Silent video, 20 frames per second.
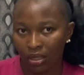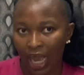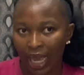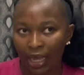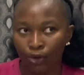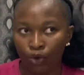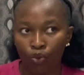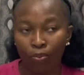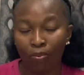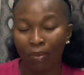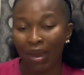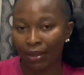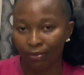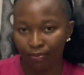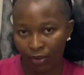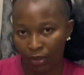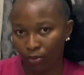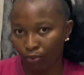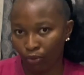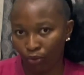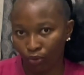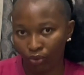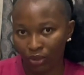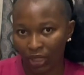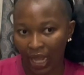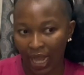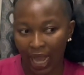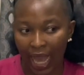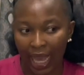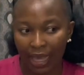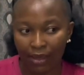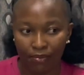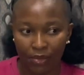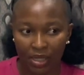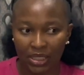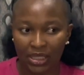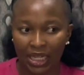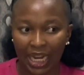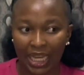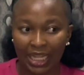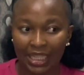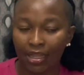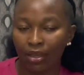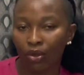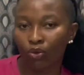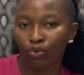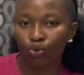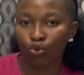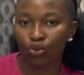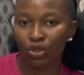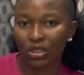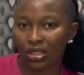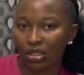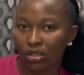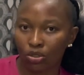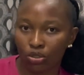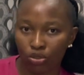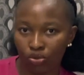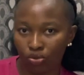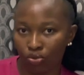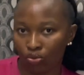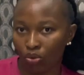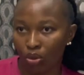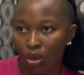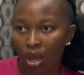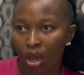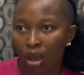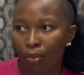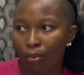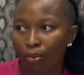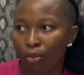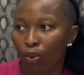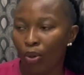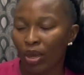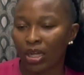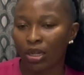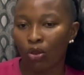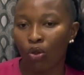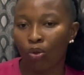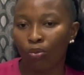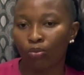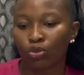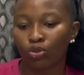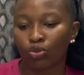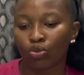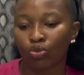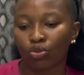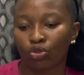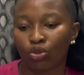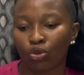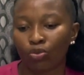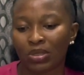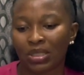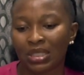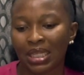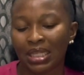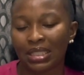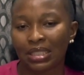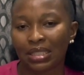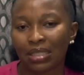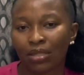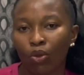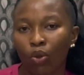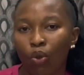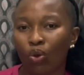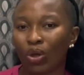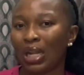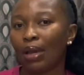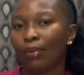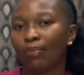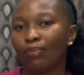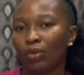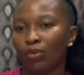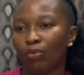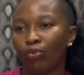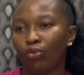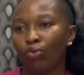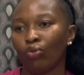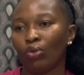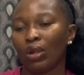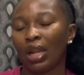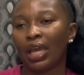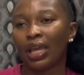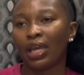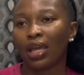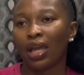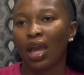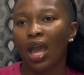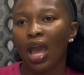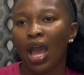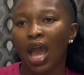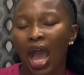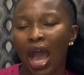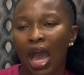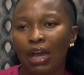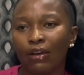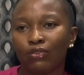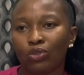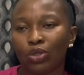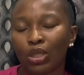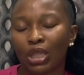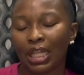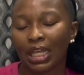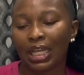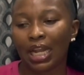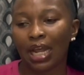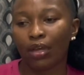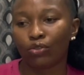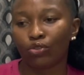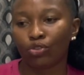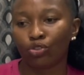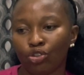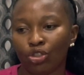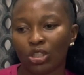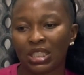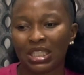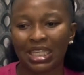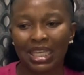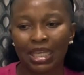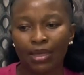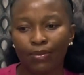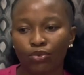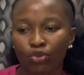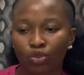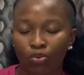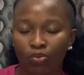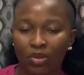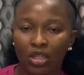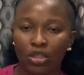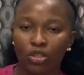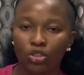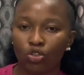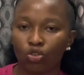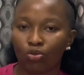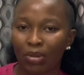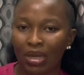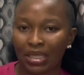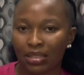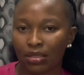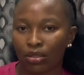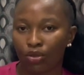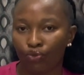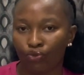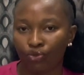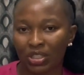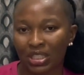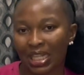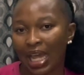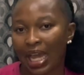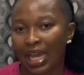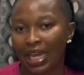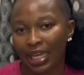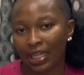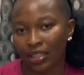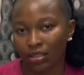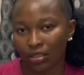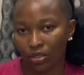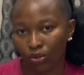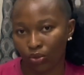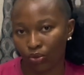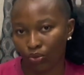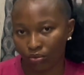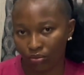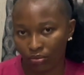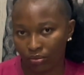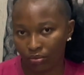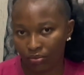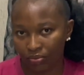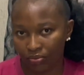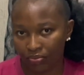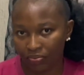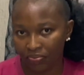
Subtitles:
I know my people that I meet and I tell those things to. But when it comes to some certain other people, like, I have to learn how just keep some things to myself till I get it done.